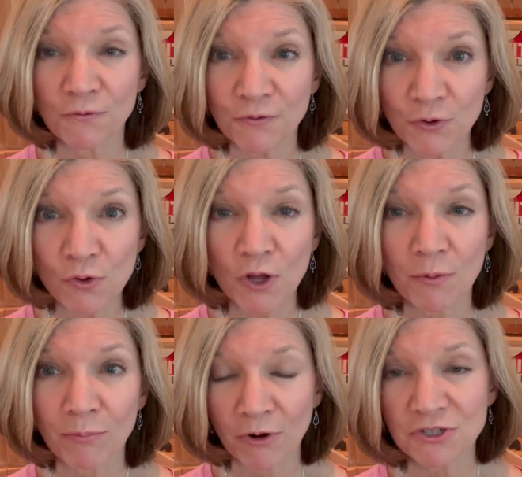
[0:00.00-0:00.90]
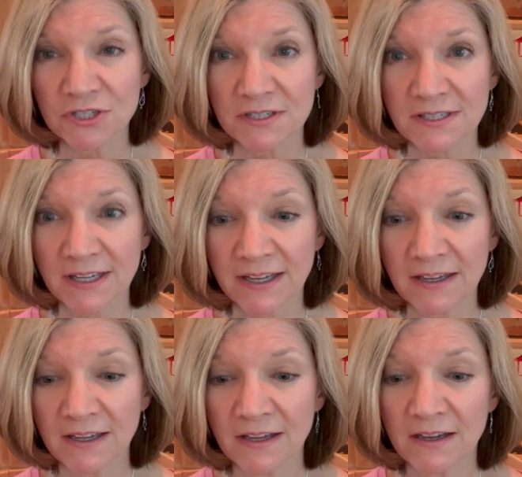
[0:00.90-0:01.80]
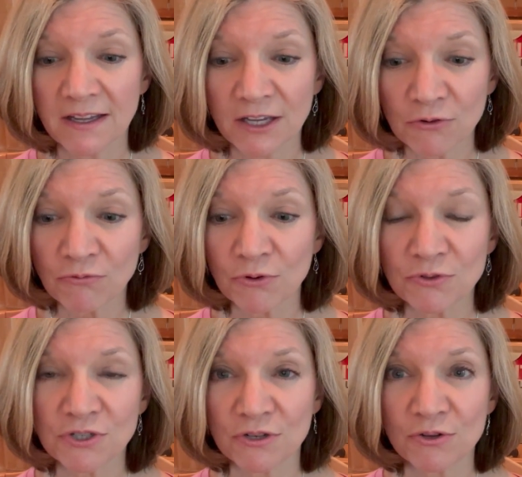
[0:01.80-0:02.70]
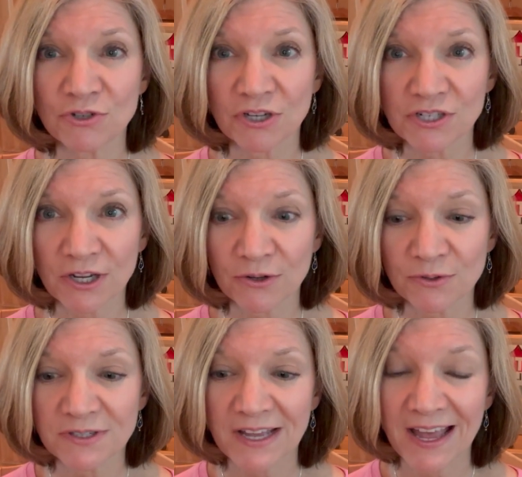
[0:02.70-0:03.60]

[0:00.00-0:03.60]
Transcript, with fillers: fuel emergency en route to New Chitose